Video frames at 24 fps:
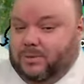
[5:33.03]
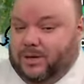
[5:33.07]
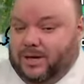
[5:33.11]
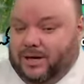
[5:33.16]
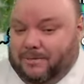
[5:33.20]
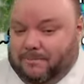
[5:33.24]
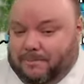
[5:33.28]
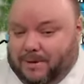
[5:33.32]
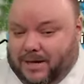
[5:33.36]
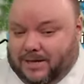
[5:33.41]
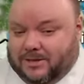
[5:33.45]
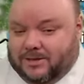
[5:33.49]
We
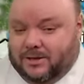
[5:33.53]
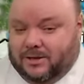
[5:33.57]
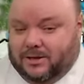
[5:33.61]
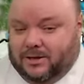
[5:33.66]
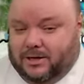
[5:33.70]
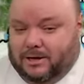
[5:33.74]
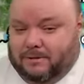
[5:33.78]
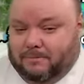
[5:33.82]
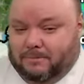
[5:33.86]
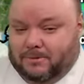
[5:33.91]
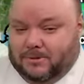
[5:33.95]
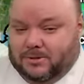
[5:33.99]
get back to the
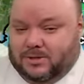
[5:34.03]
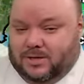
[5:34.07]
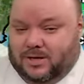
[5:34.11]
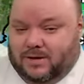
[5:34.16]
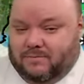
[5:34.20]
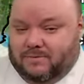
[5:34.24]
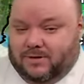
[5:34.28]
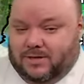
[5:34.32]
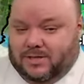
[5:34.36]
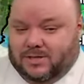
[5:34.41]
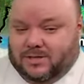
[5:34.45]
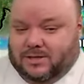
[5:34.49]
upper
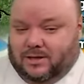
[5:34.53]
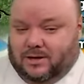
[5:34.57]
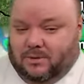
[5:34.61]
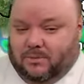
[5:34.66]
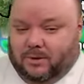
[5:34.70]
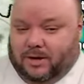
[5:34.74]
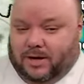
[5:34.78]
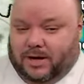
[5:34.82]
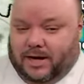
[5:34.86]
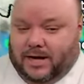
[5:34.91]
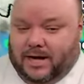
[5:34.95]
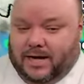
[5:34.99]
70s,
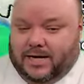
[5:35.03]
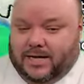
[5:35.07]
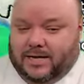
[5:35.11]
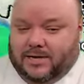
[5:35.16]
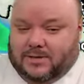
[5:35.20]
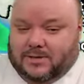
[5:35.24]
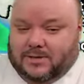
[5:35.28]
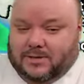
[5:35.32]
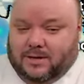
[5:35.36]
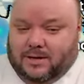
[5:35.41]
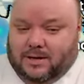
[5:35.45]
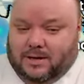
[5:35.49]
lower
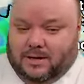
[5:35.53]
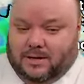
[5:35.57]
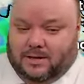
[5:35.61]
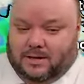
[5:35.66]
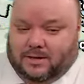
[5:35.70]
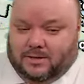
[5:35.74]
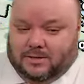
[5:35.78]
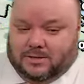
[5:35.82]
80s.